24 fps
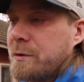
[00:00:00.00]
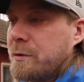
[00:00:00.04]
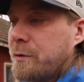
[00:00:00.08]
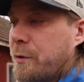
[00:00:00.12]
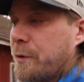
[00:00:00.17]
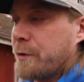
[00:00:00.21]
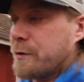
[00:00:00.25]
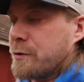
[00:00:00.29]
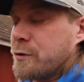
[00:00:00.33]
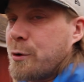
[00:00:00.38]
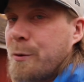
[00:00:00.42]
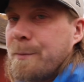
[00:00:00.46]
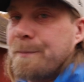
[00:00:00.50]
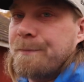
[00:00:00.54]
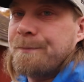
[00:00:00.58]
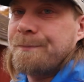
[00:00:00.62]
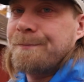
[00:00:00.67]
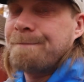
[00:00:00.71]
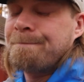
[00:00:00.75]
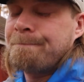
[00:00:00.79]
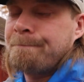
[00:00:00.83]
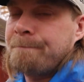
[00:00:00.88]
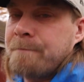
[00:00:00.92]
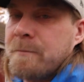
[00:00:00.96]
Tyrsky.
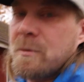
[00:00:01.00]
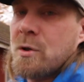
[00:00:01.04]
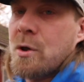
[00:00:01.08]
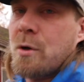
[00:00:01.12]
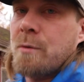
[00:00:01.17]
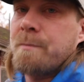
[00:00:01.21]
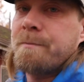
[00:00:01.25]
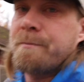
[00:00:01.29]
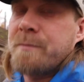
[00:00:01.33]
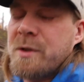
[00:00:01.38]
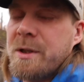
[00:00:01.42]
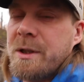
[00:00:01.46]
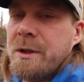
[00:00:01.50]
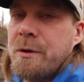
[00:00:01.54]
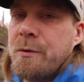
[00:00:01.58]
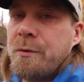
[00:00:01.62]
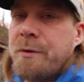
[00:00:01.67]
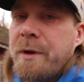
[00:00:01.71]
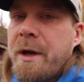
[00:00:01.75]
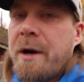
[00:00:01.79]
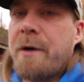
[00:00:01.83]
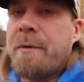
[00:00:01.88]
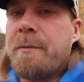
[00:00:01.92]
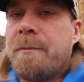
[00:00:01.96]
So see
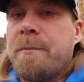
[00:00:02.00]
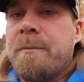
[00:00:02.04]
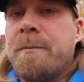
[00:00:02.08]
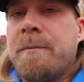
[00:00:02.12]
you there.